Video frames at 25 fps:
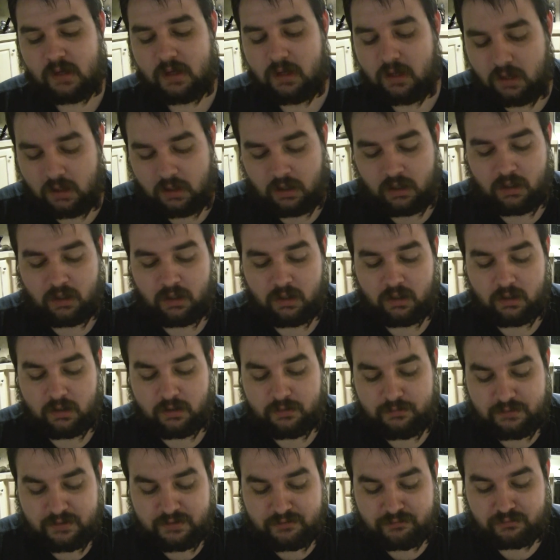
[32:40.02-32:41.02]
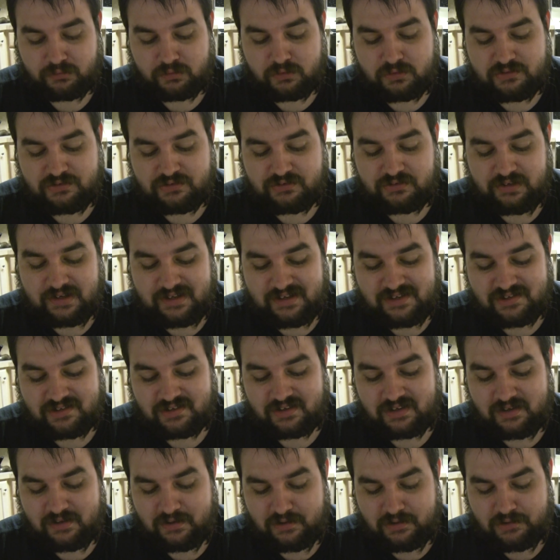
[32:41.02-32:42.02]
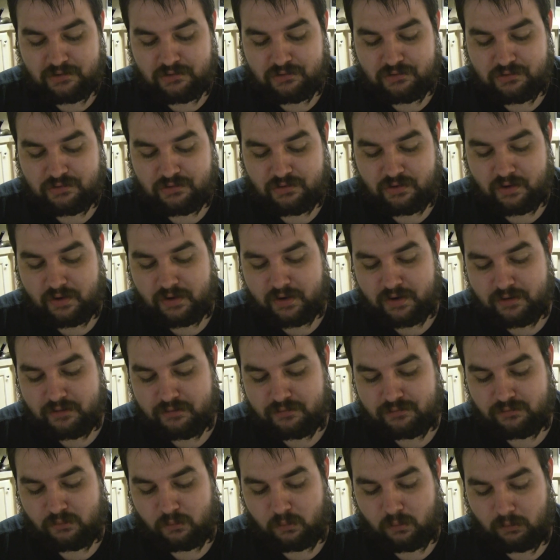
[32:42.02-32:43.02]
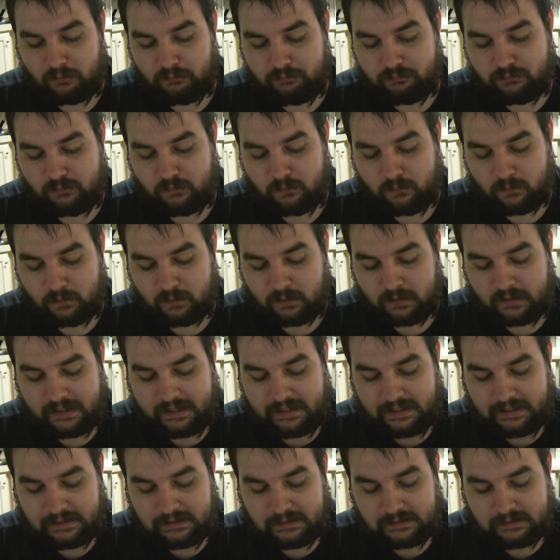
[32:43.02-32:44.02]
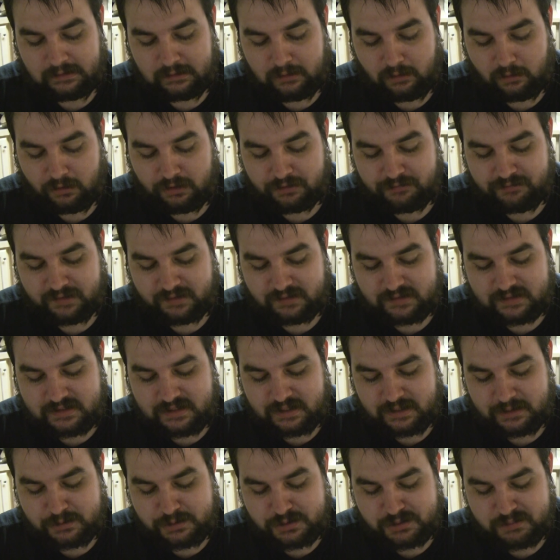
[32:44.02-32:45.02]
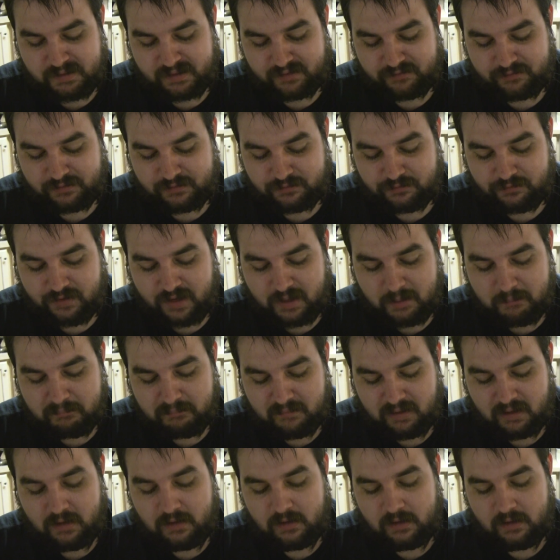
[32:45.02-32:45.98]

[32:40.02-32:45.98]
Nivrel's Desk is 4 for a artifact that enters the battlefield tap.